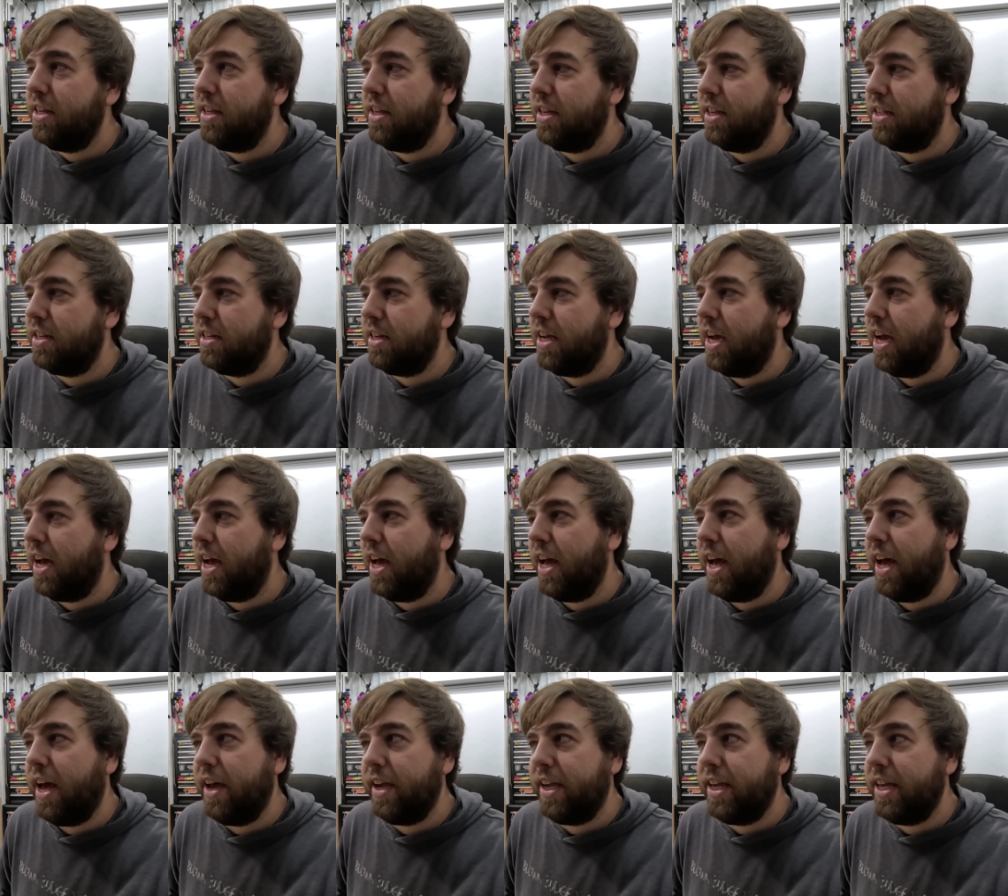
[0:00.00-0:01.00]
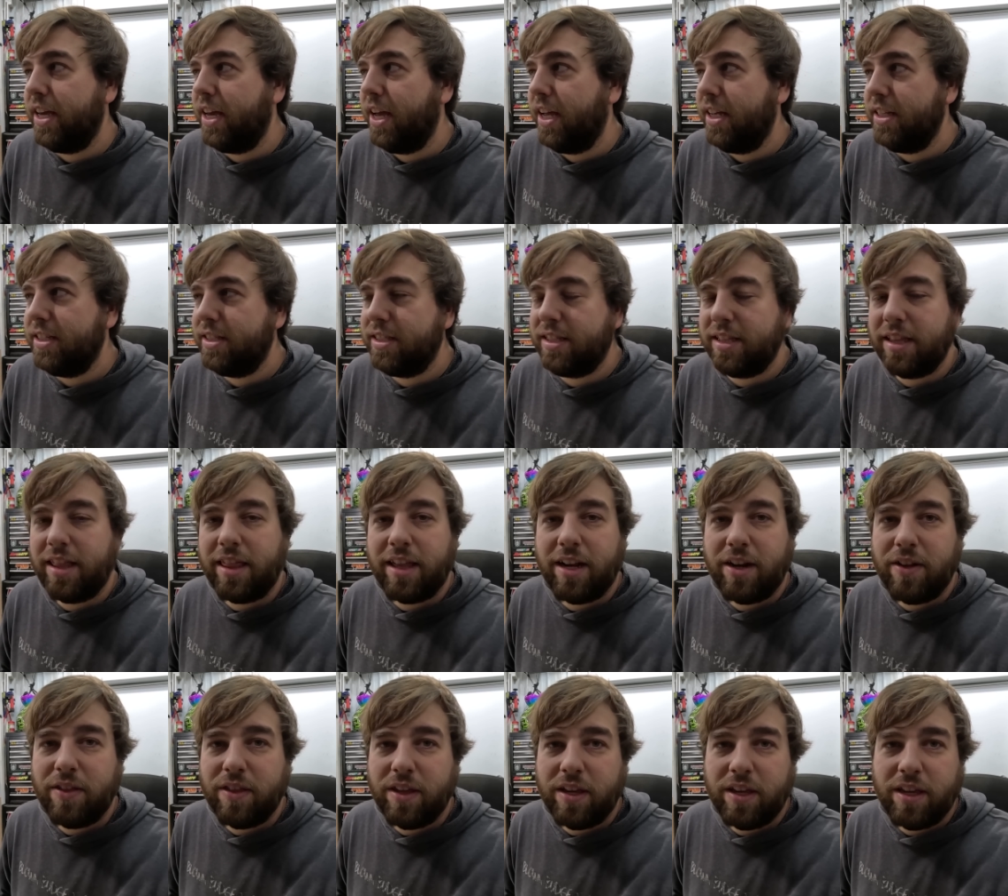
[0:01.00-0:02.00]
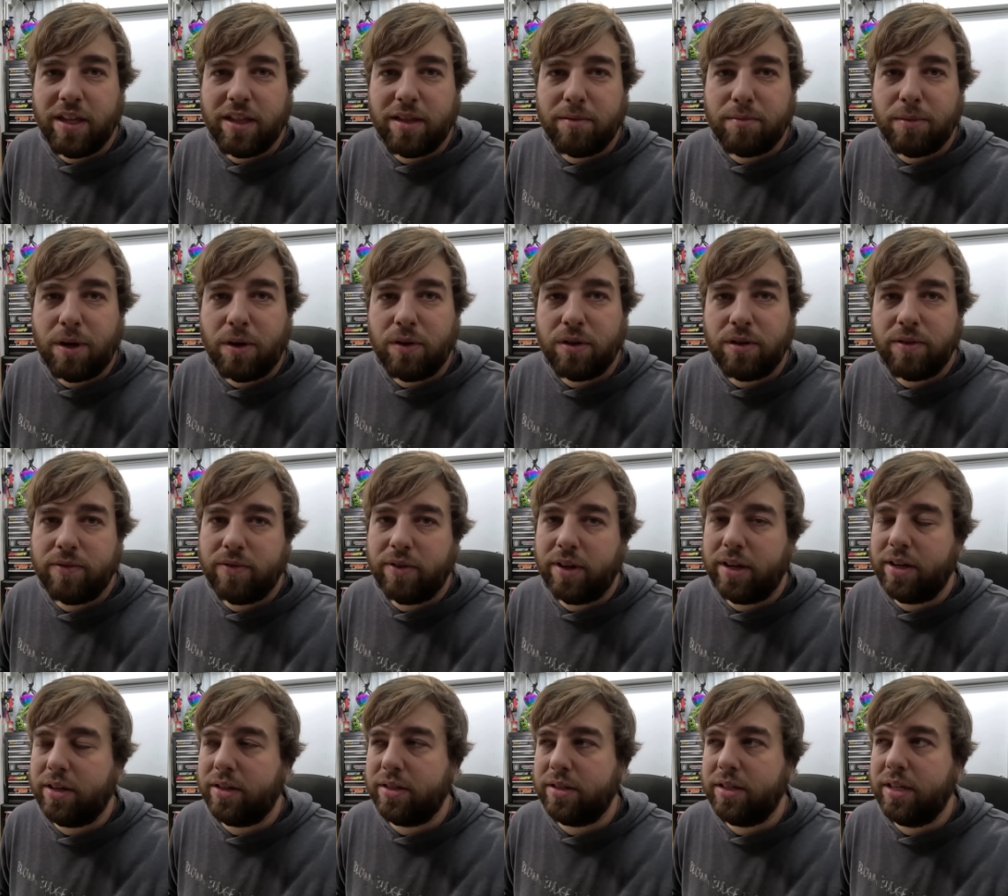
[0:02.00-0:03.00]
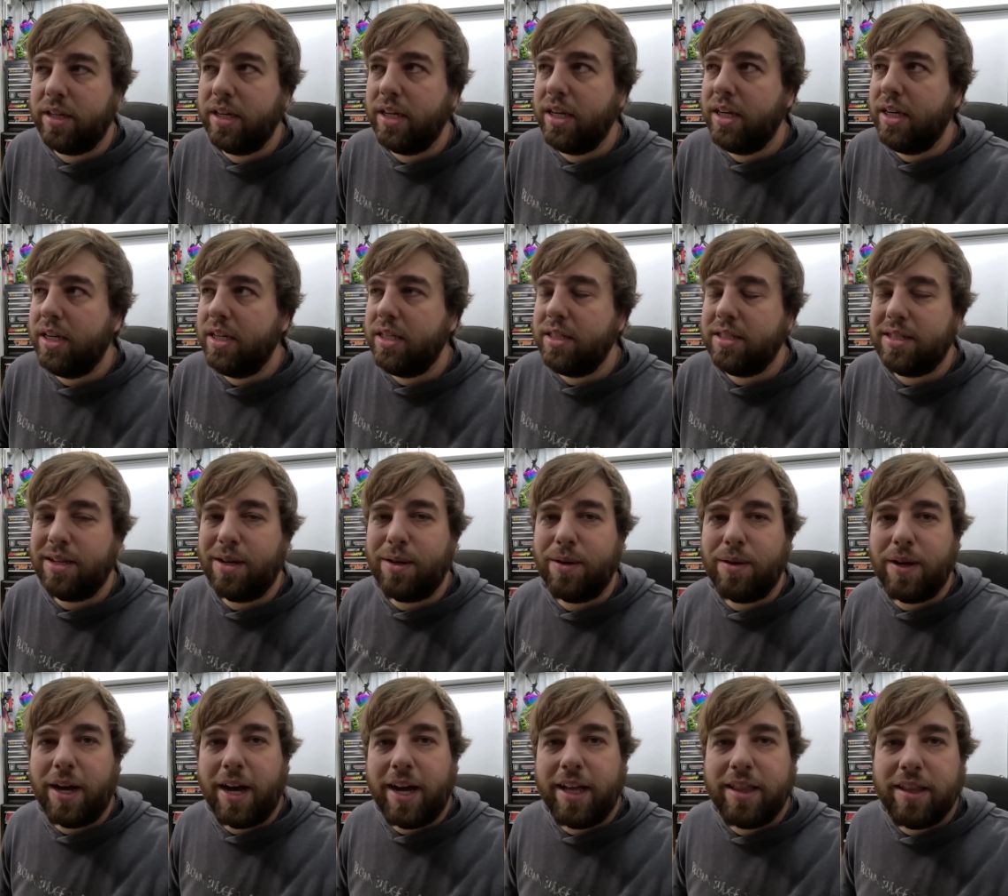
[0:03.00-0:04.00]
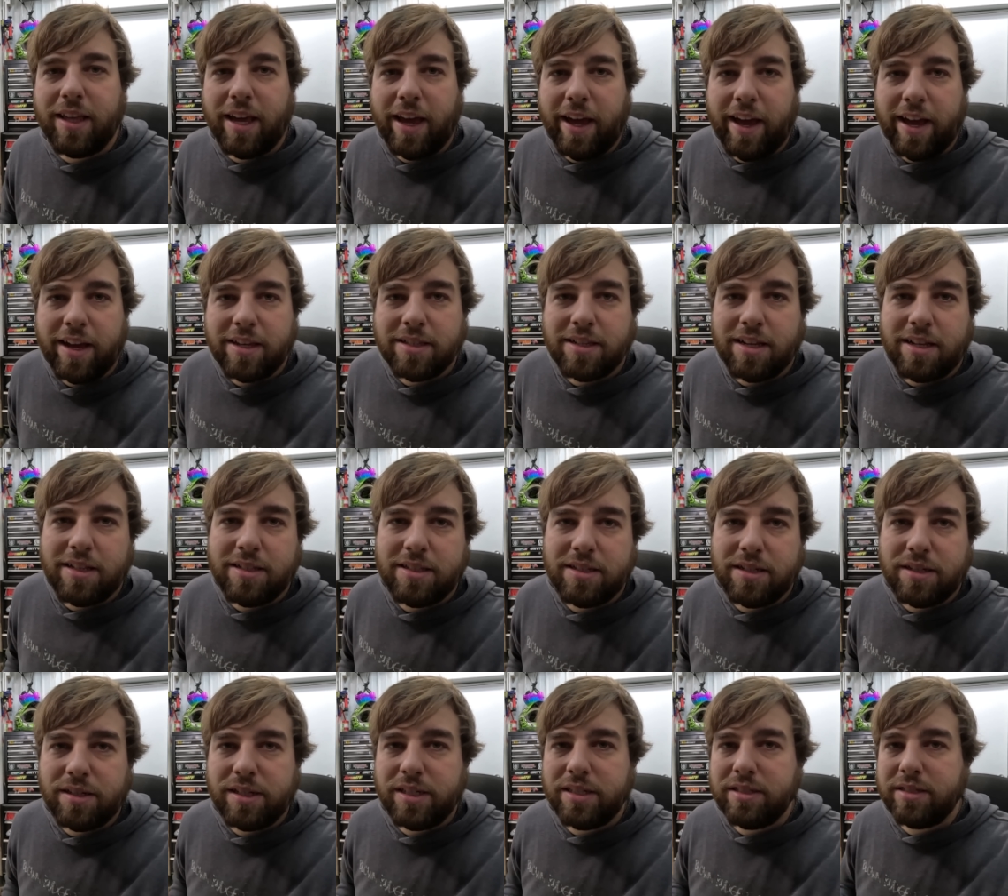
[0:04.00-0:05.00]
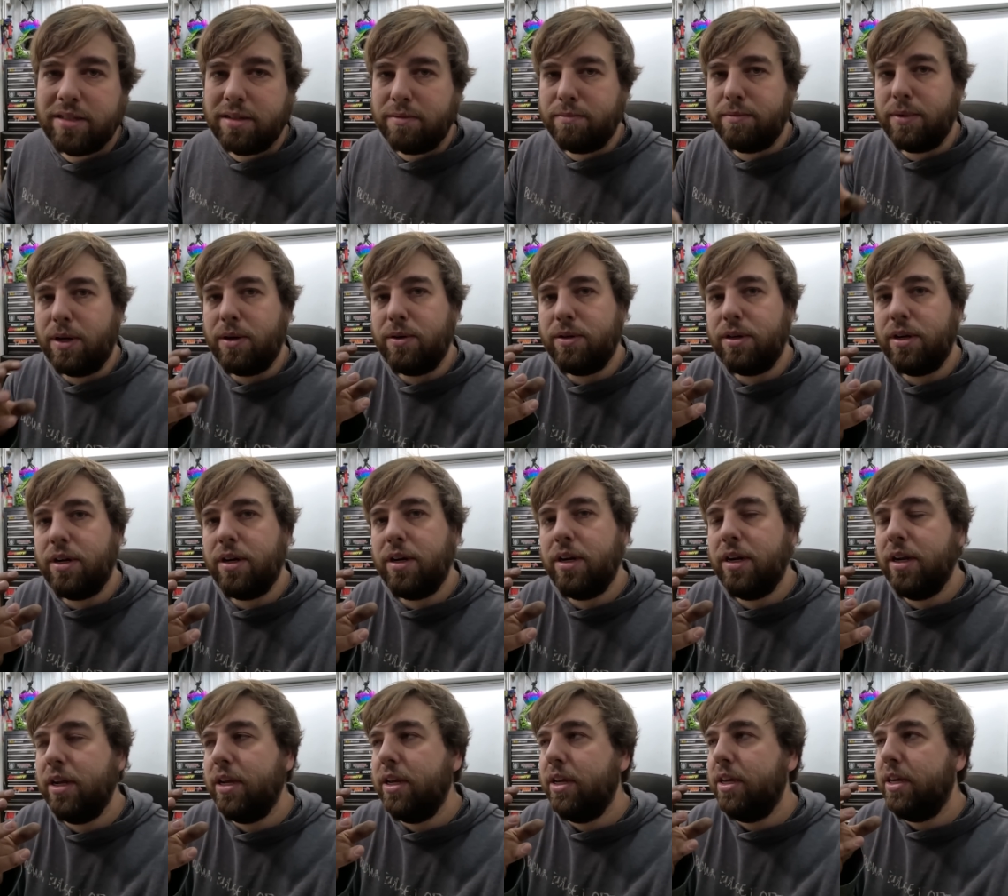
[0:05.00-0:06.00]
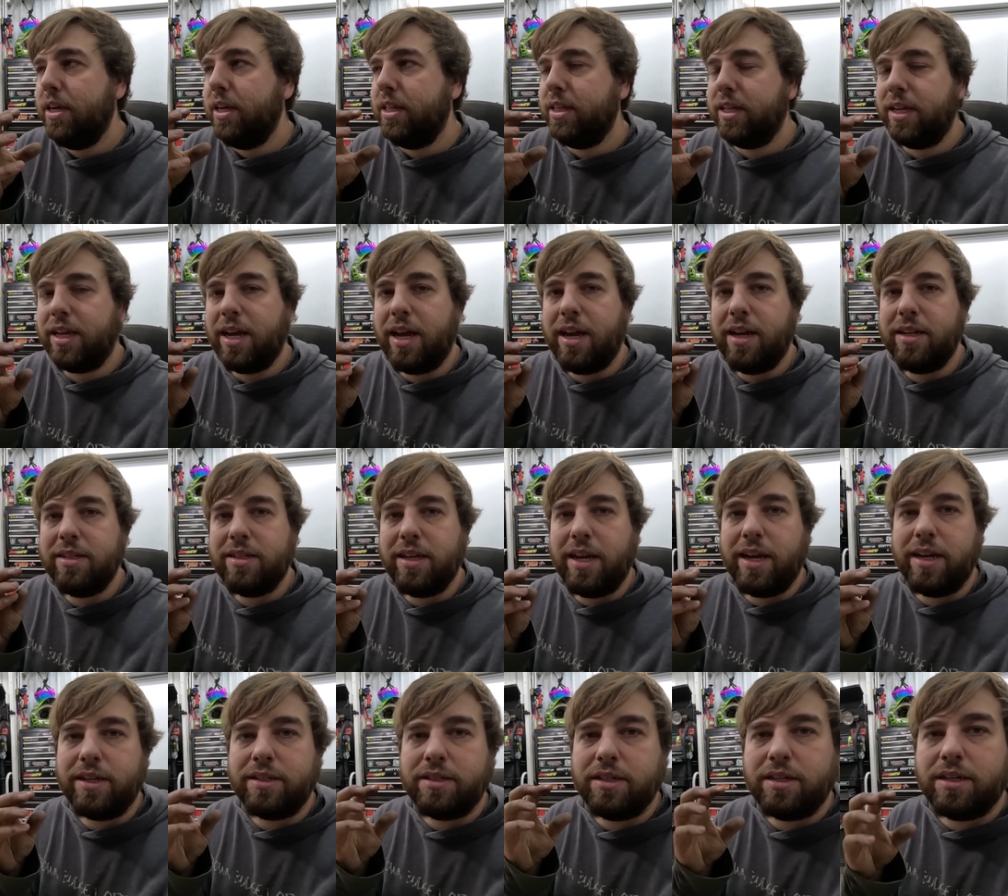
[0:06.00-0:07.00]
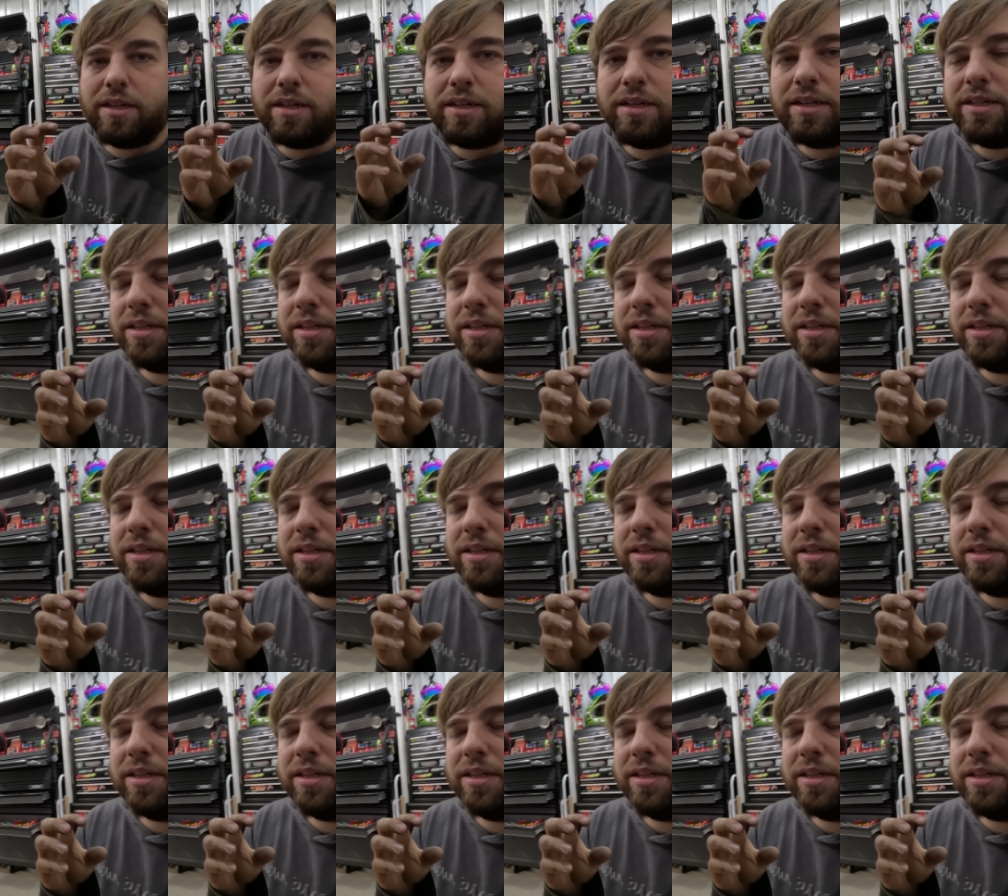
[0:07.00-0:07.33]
And uh, I guess they're thinking the motor failed. So on the Axon series, the motor and the contactor